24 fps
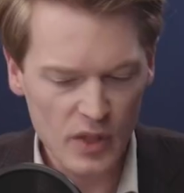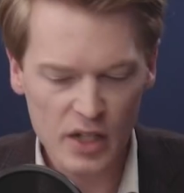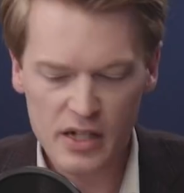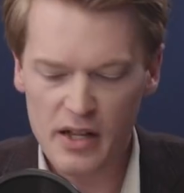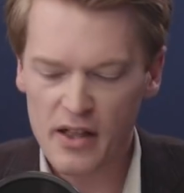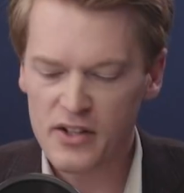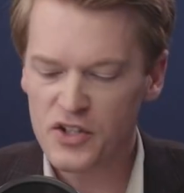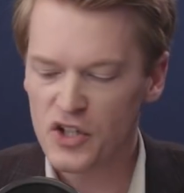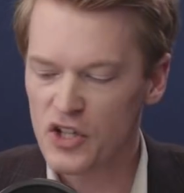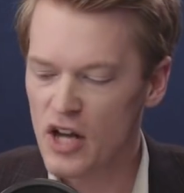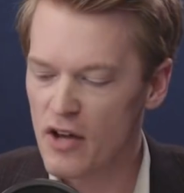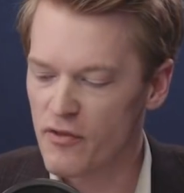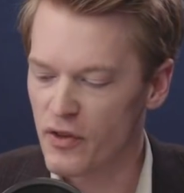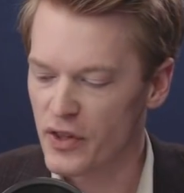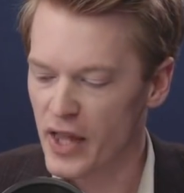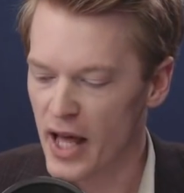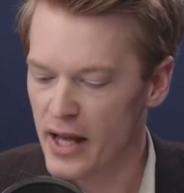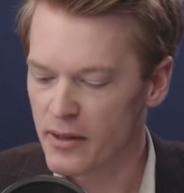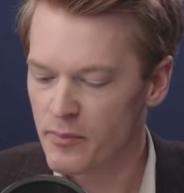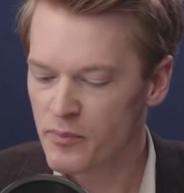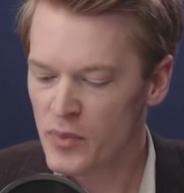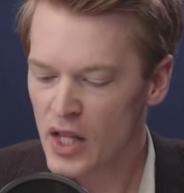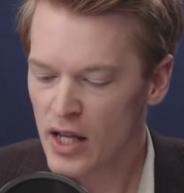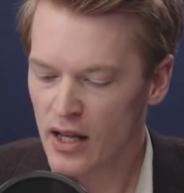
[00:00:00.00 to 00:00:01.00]
Now that's enough of
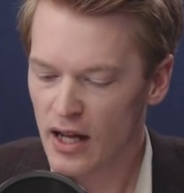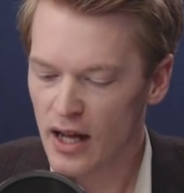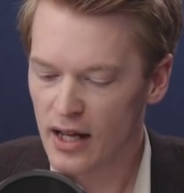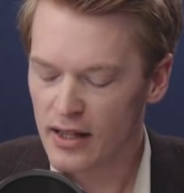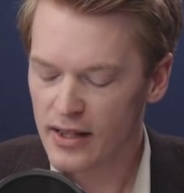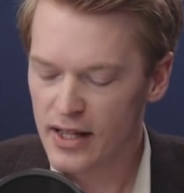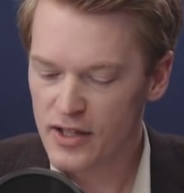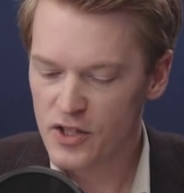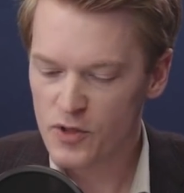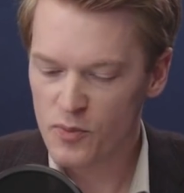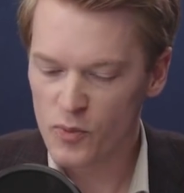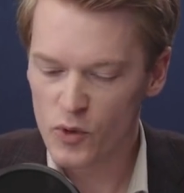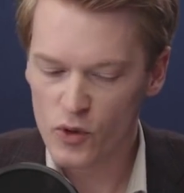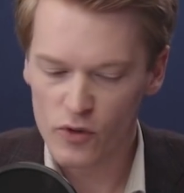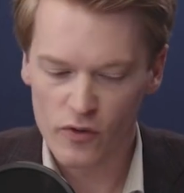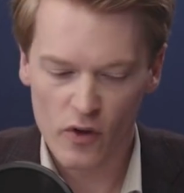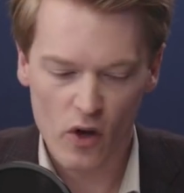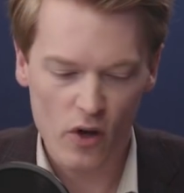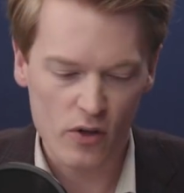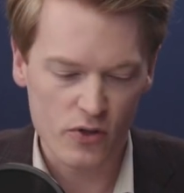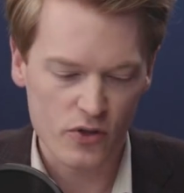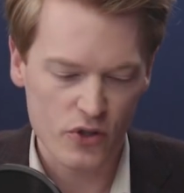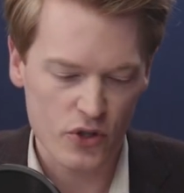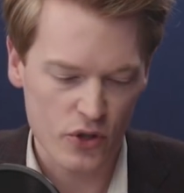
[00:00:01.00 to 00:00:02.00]
that. Let's move
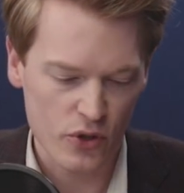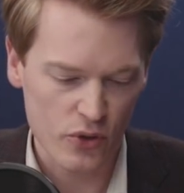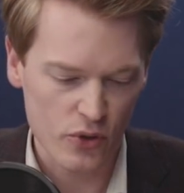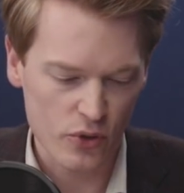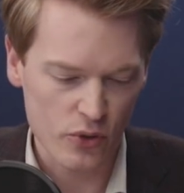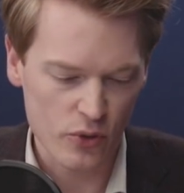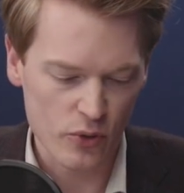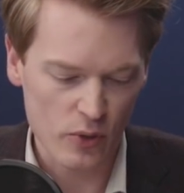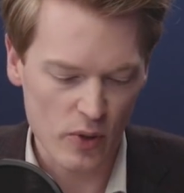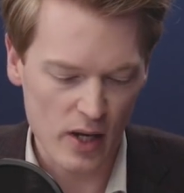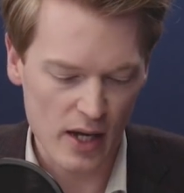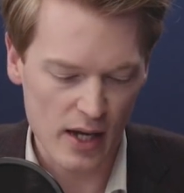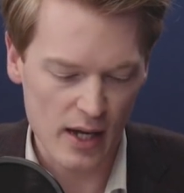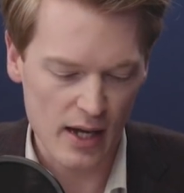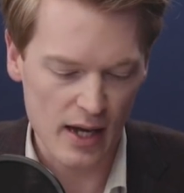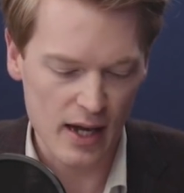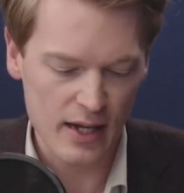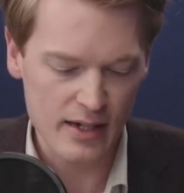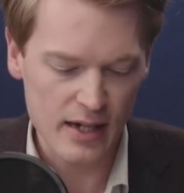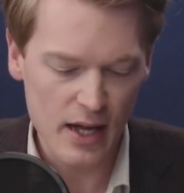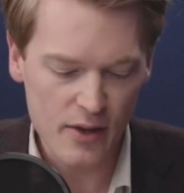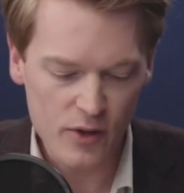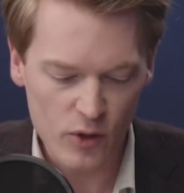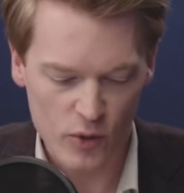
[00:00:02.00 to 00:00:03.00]
on to
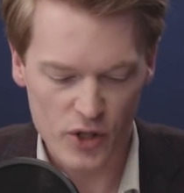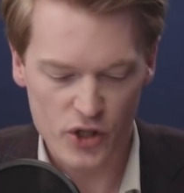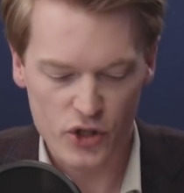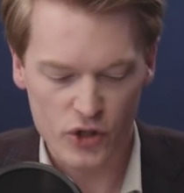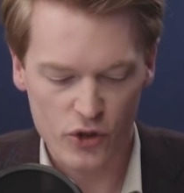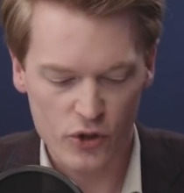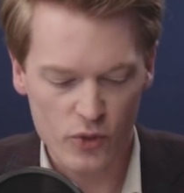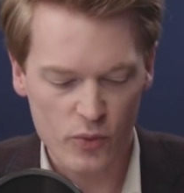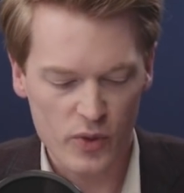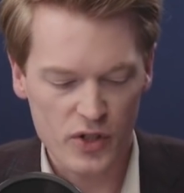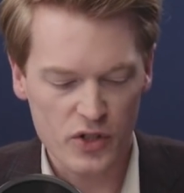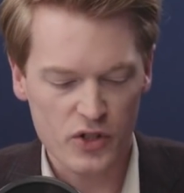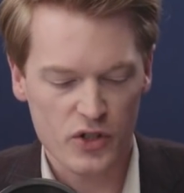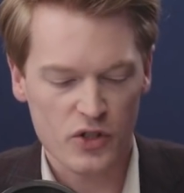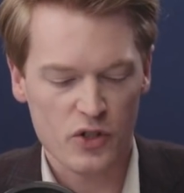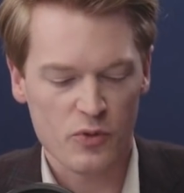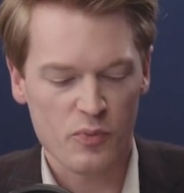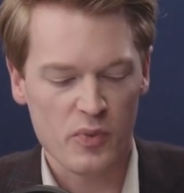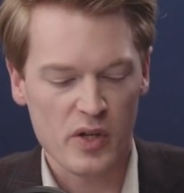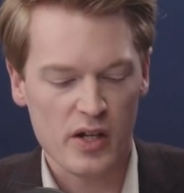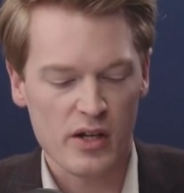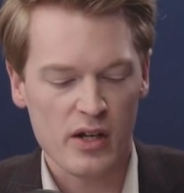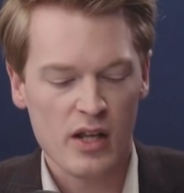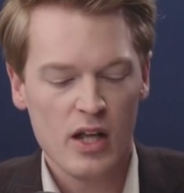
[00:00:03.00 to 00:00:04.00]
another issue which has
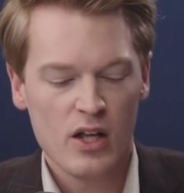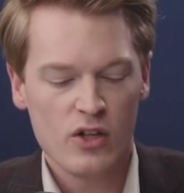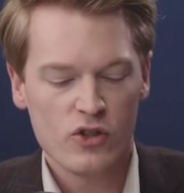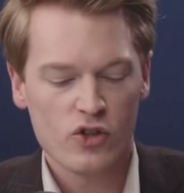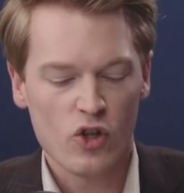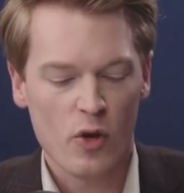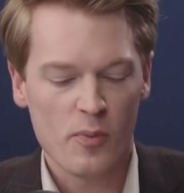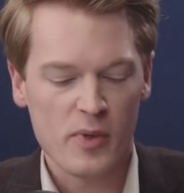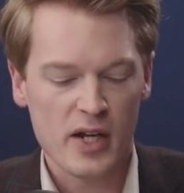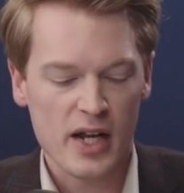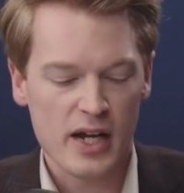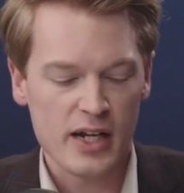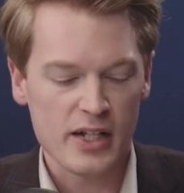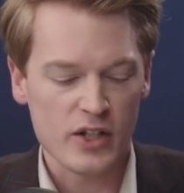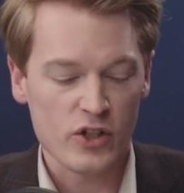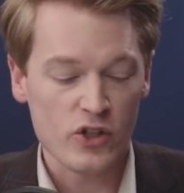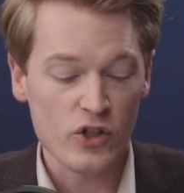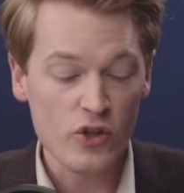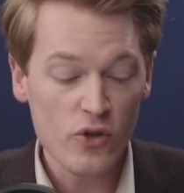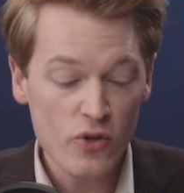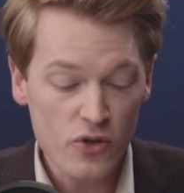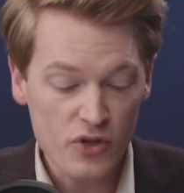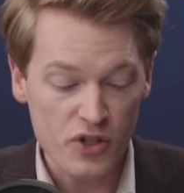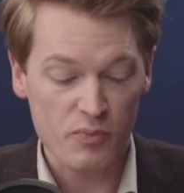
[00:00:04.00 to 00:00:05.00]
been dominating
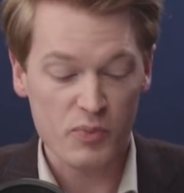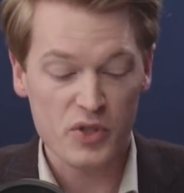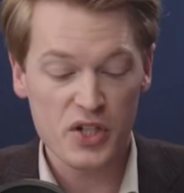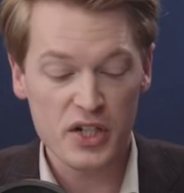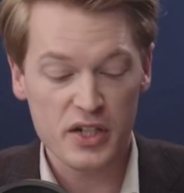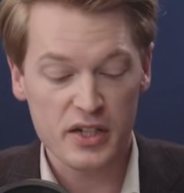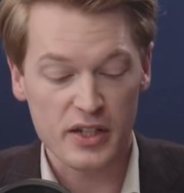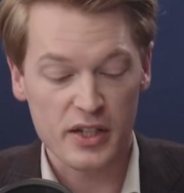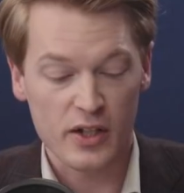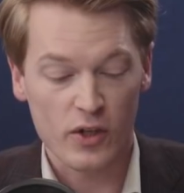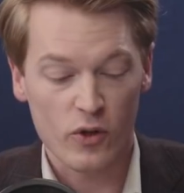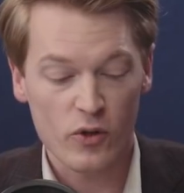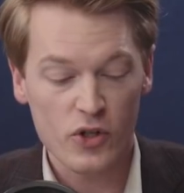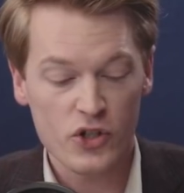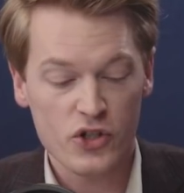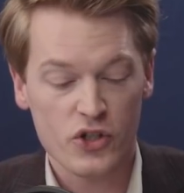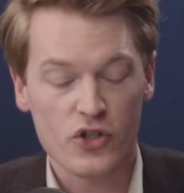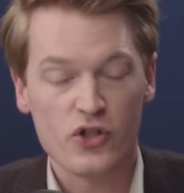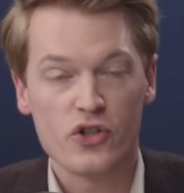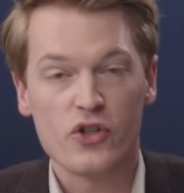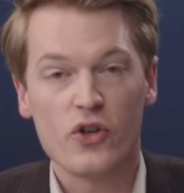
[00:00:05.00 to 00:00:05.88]
news, particularly in Christian